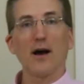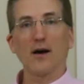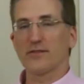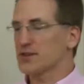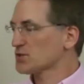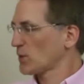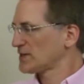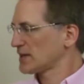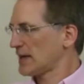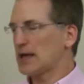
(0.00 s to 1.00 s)
of this
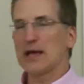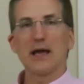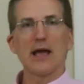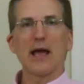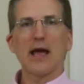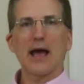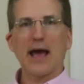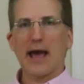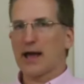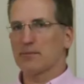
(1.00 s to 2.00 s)
whiskey
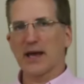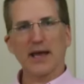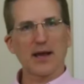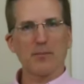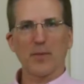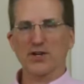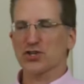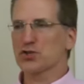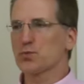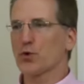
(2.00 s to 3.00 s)
and making it much
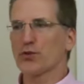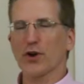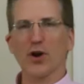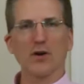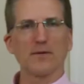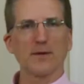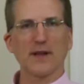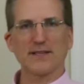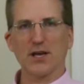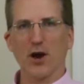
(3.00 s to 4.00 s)
smoother,
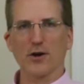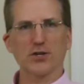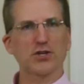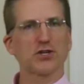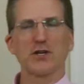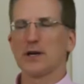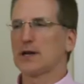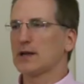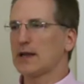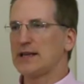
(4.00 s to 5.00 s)
less harsh,
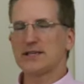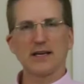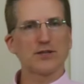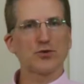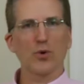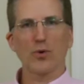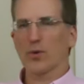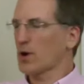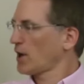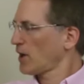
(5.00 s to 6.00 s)
easy
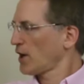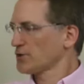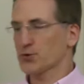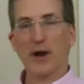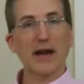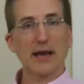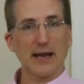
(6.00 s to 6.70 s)
to drink.